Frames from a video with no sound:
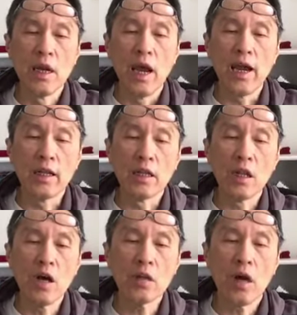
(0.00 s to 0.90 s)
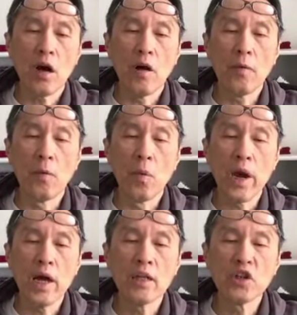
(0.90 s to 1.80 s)
and not of
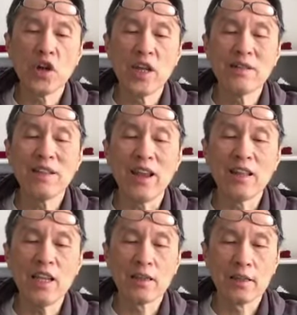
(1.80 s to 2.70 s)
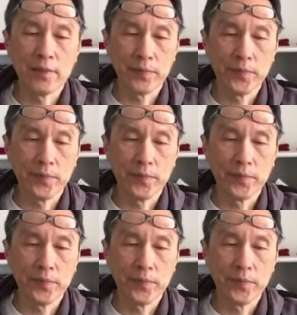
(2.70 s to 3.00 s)
well-trained techniques.